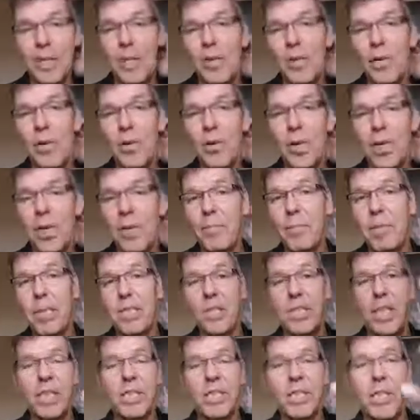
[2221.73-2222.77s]
Joachim
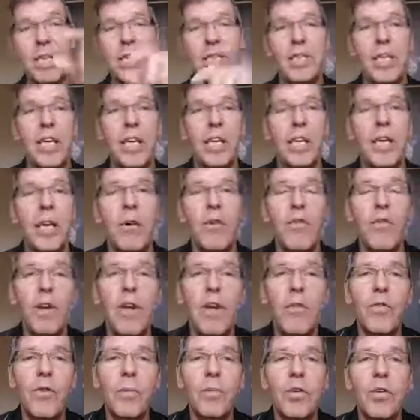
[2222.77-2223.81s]
is here, our
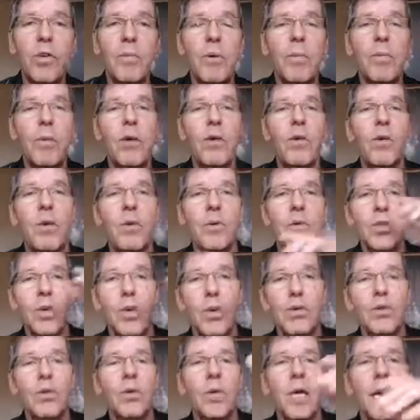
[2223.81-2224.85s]
friend from Cubimo, who's
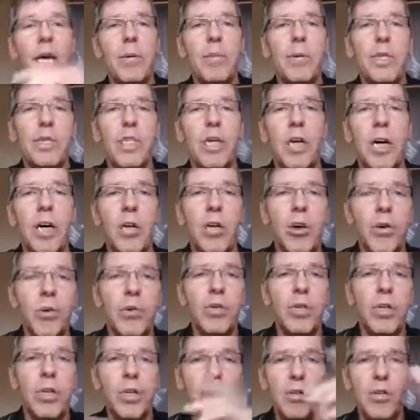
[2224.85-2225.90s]
also an IBGR
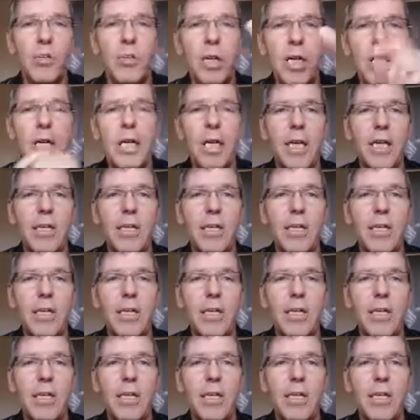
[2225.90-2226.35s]
host to be.